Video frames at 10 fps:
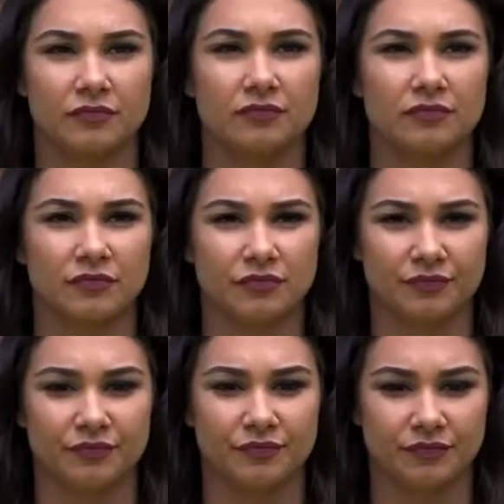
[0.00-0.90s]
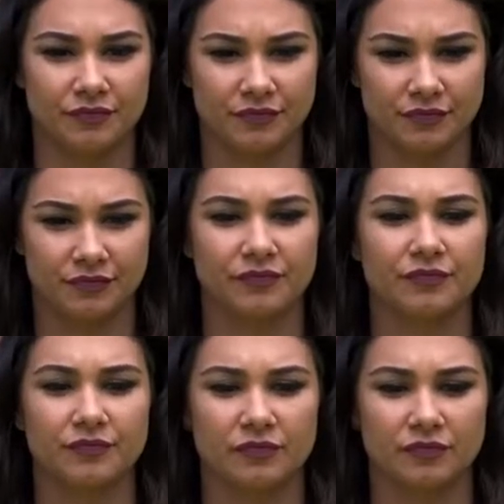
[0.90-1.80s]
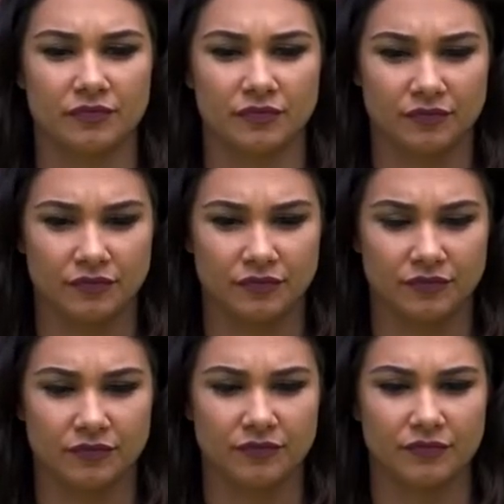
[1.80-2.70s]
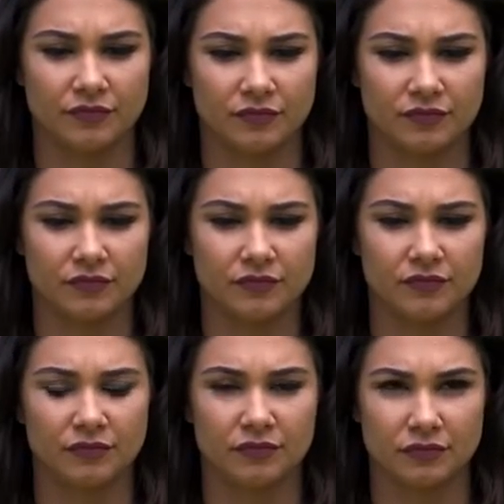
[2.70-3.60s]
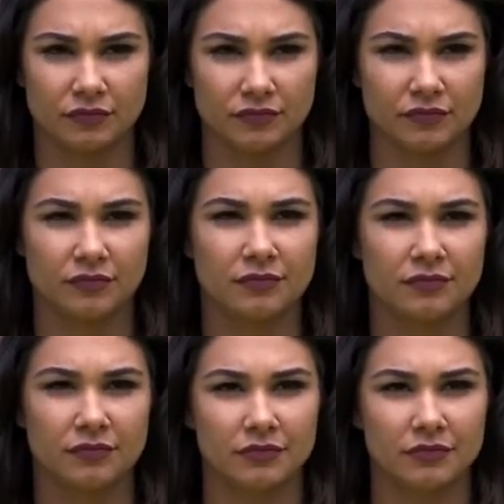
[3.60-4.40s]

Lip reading: The person shown says nothing.